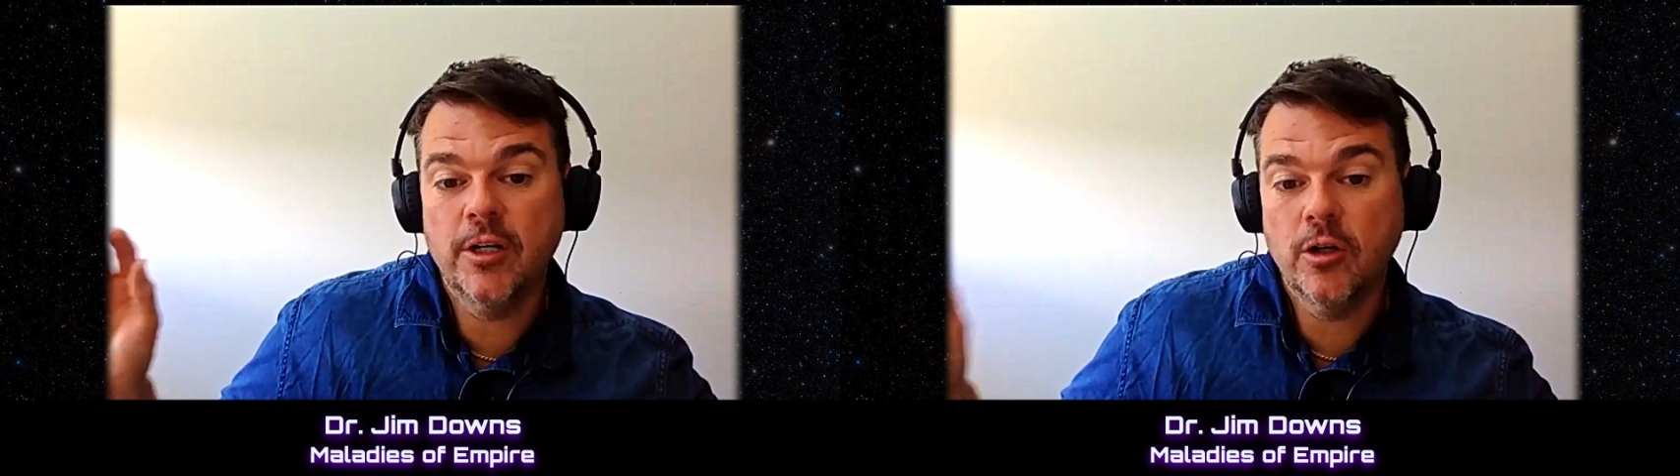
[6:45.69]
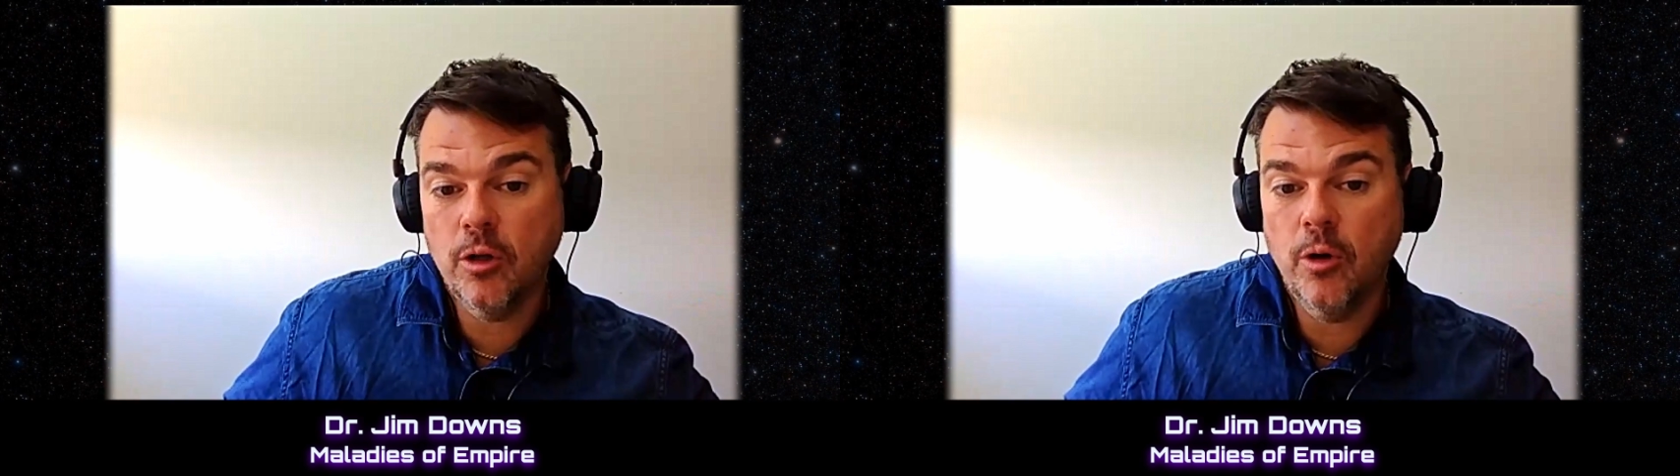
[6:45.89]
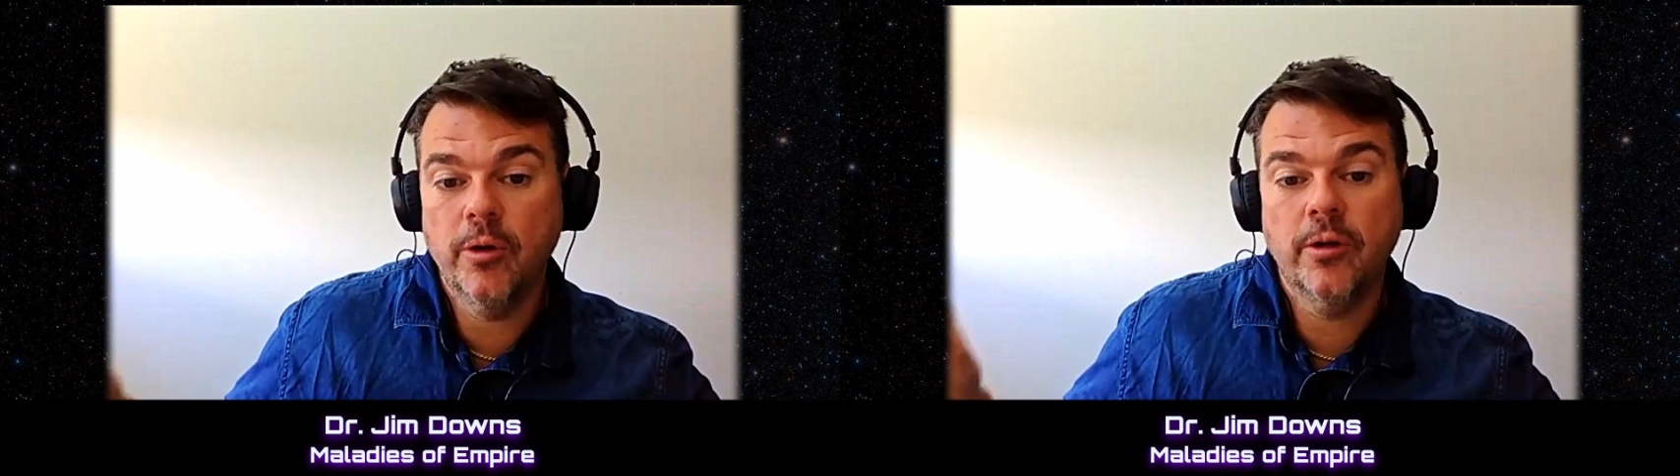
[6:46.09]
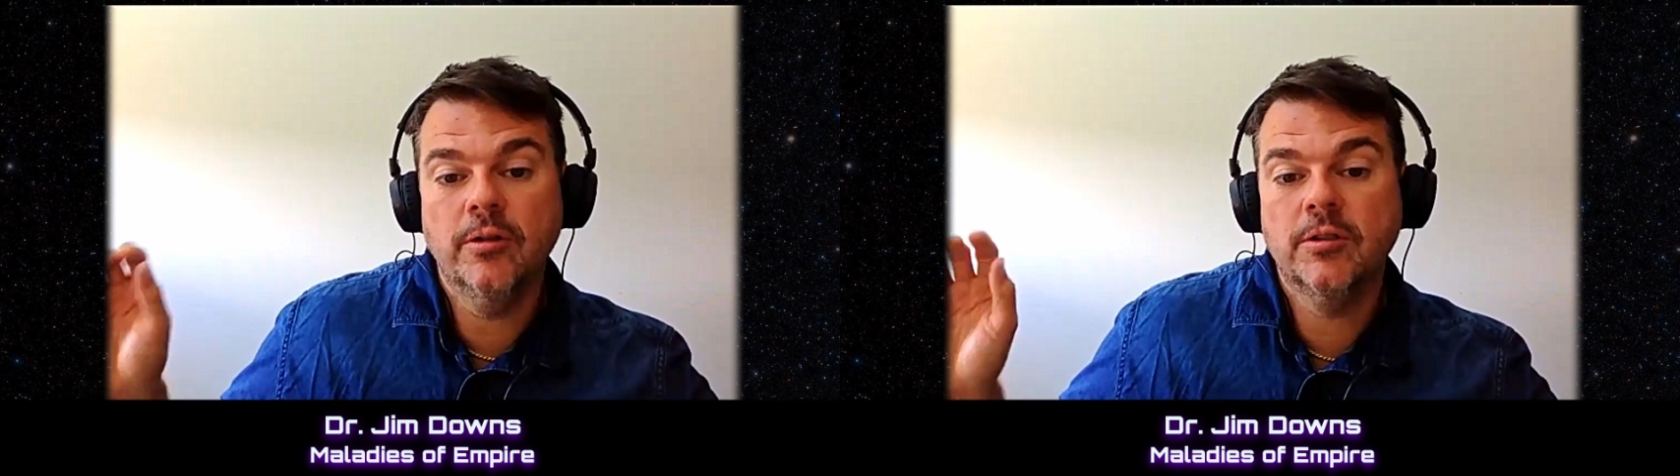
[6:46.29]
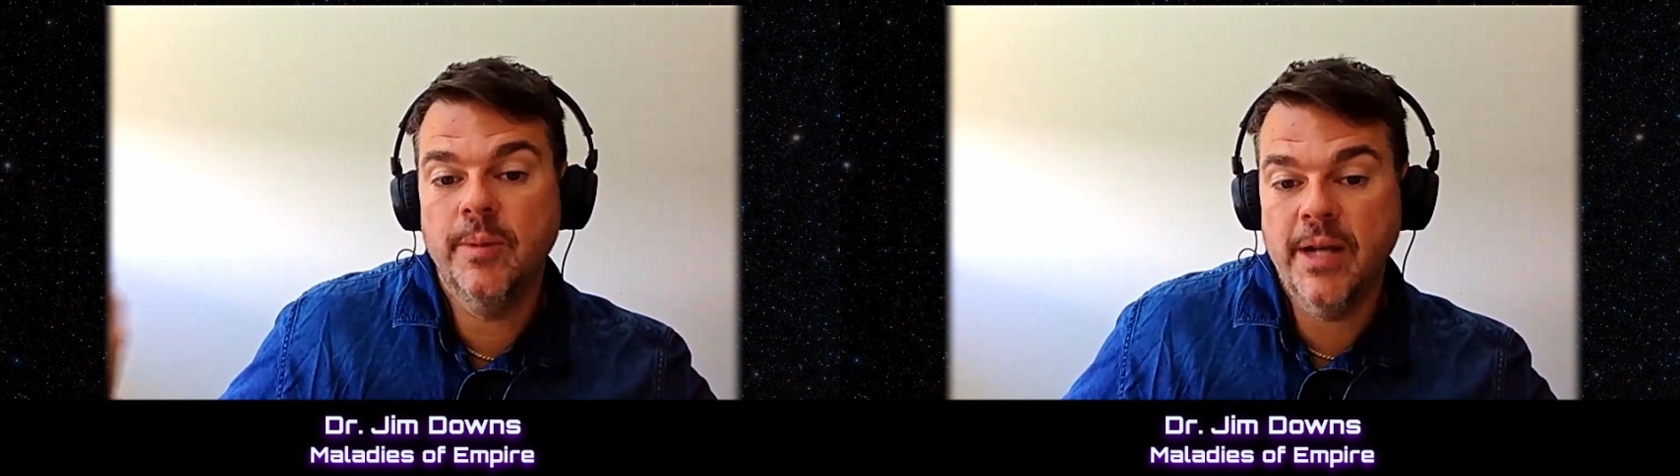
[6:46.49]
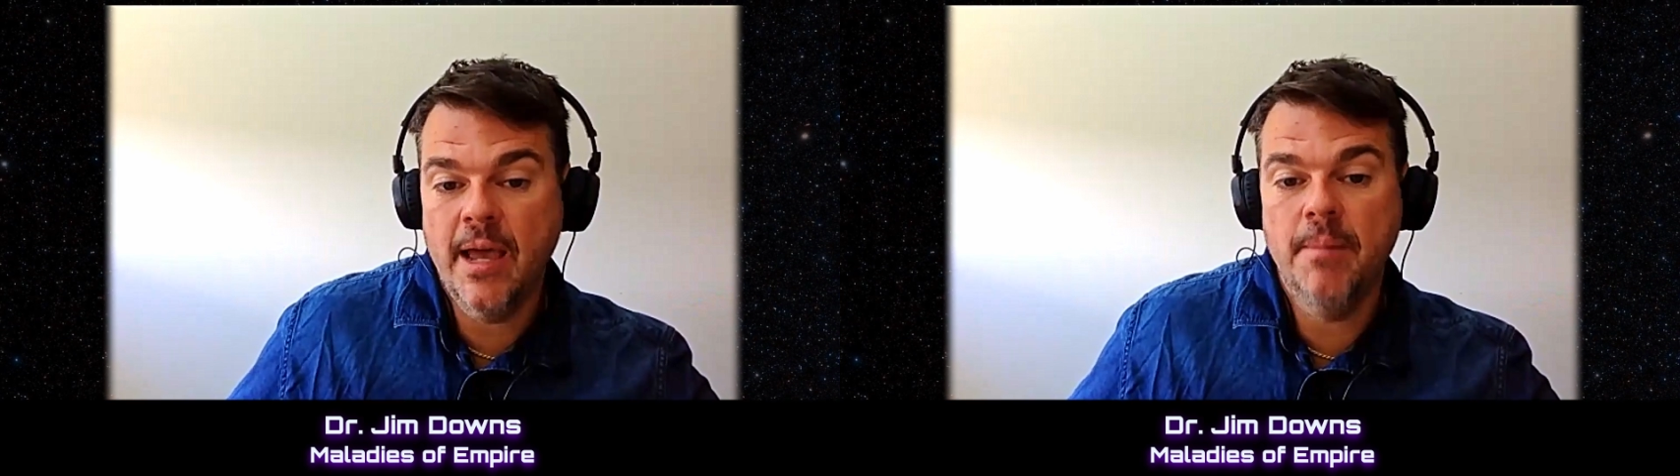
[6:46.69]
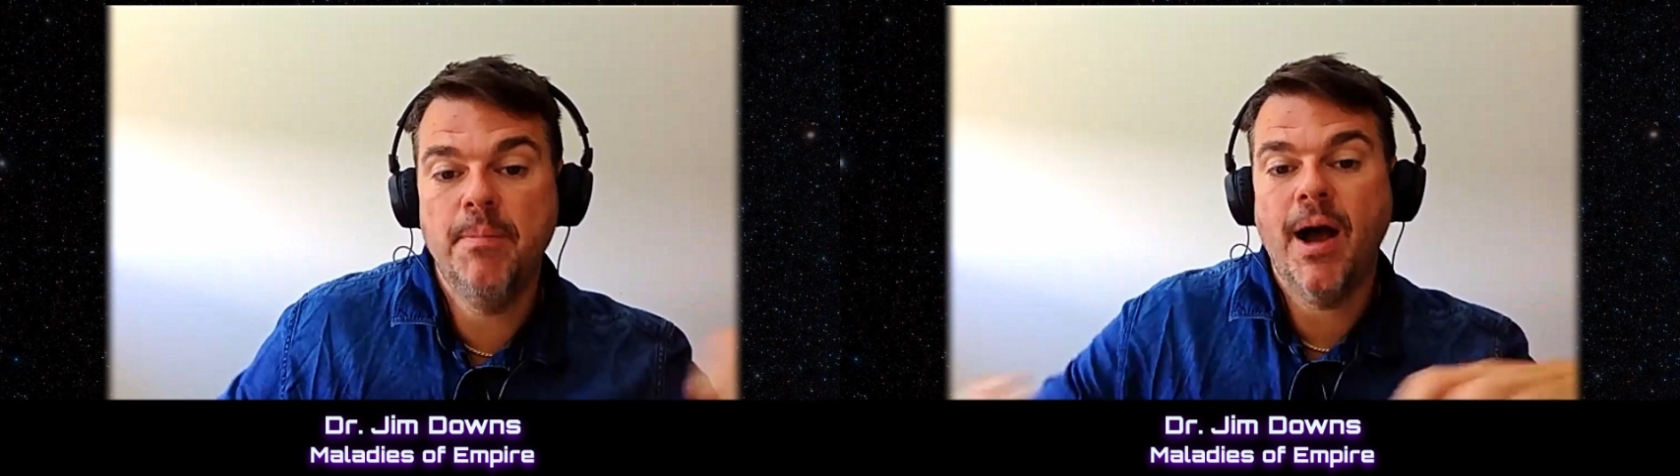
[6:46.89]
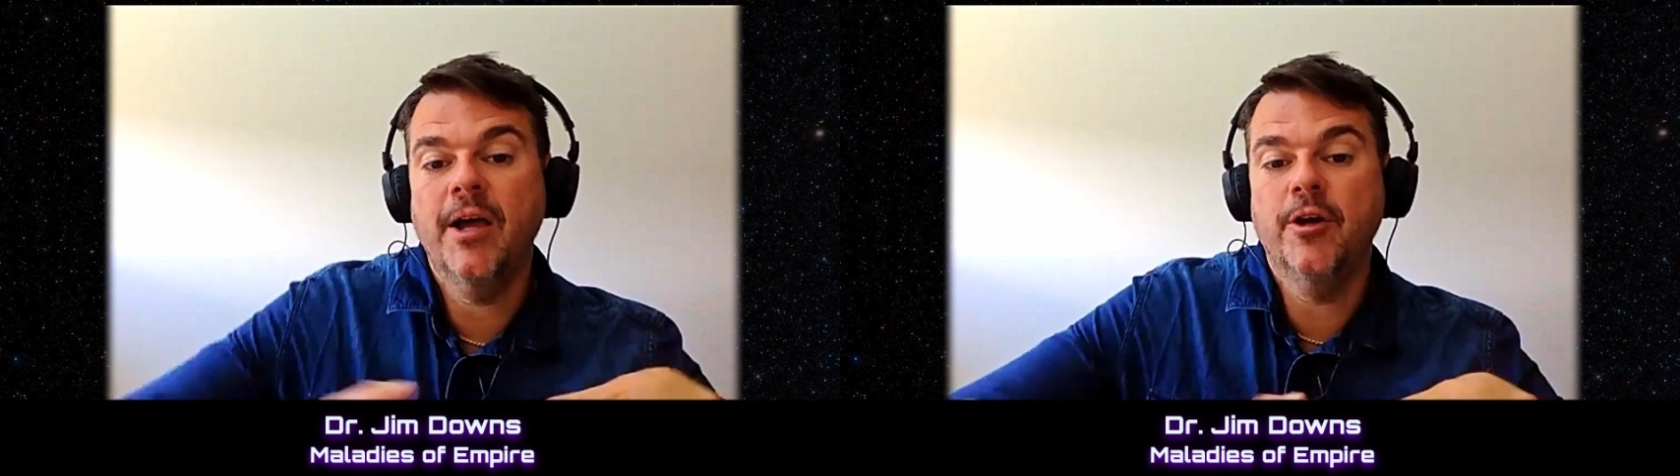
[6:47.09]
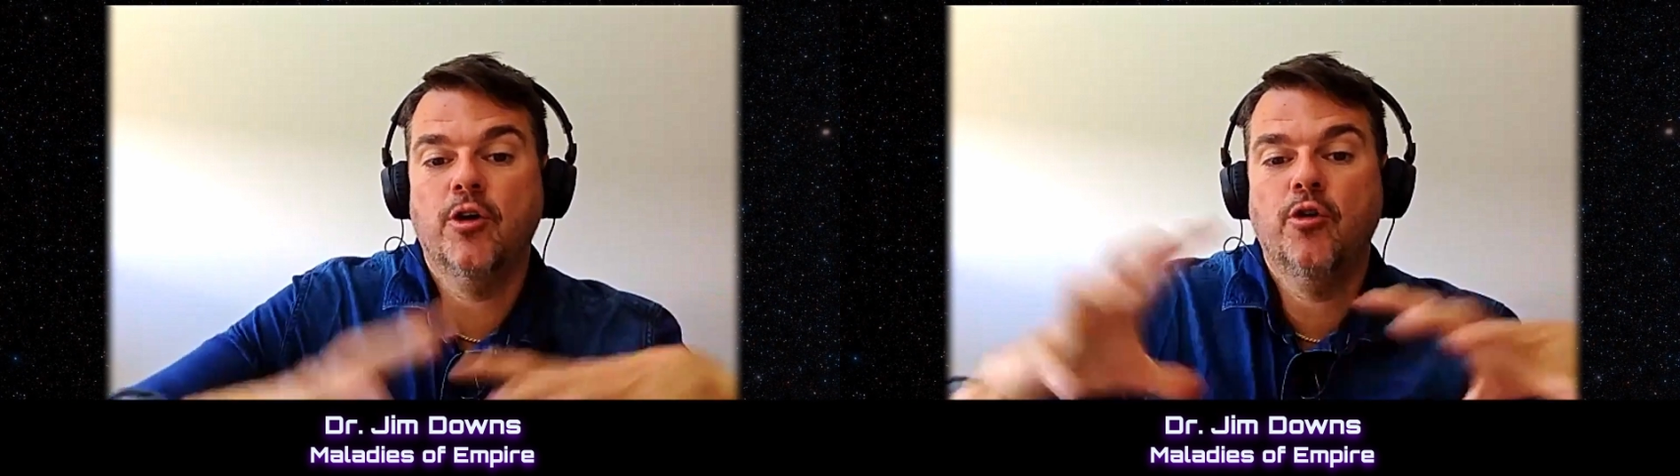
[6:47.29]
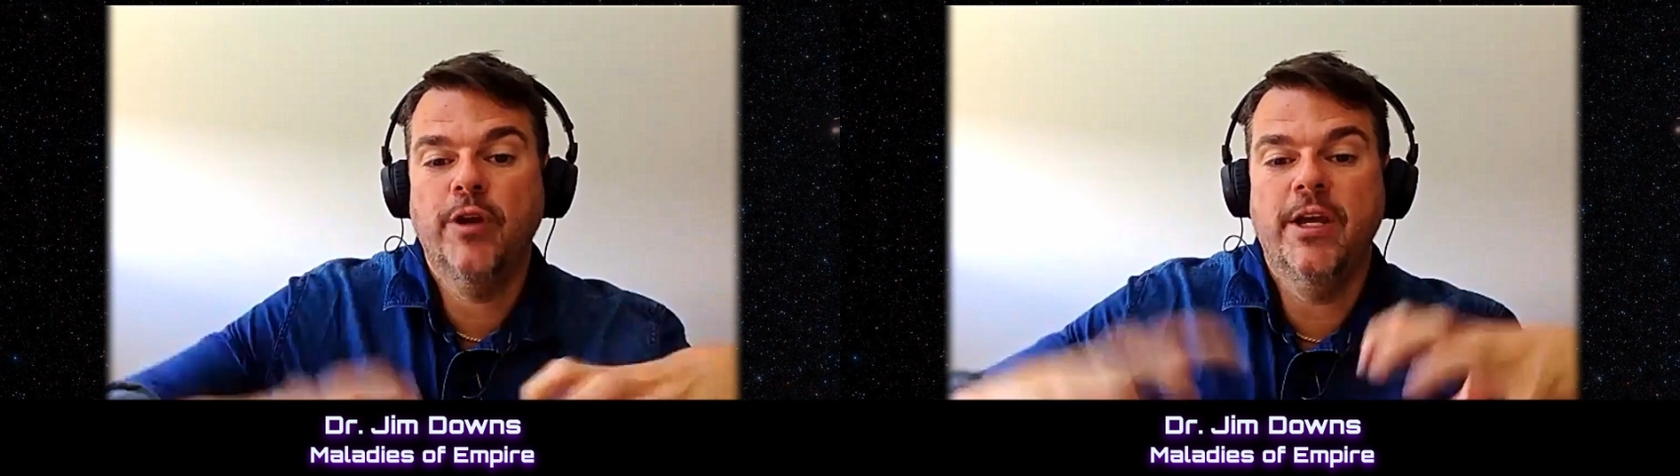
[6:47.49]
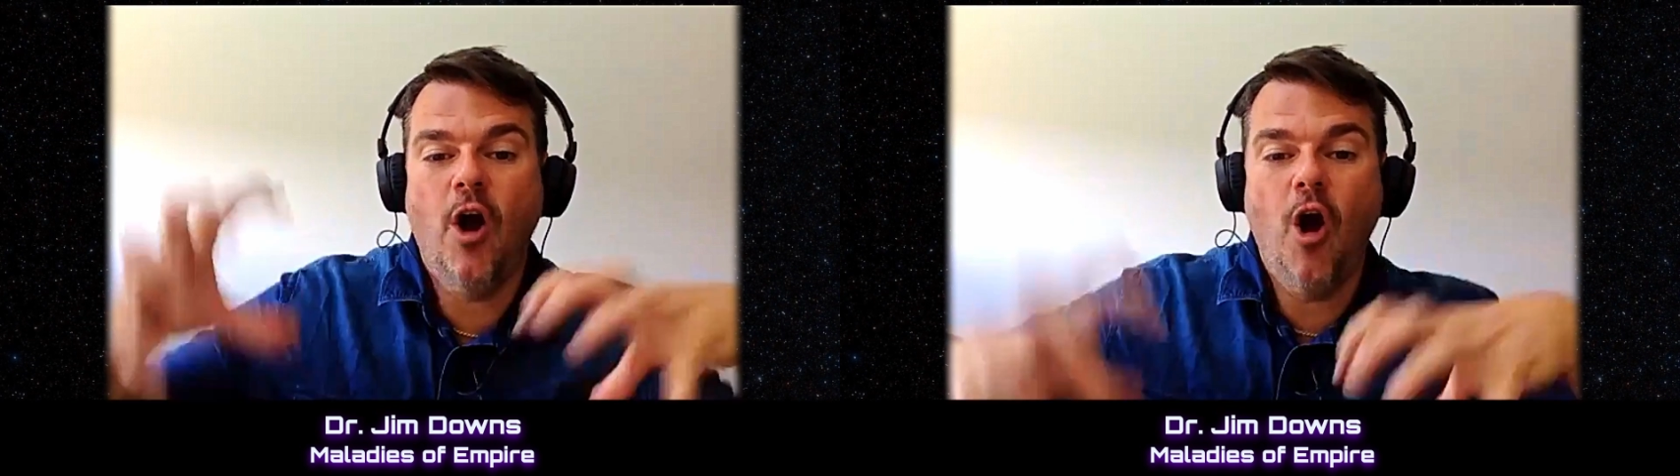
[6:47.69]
colonialism, and empire create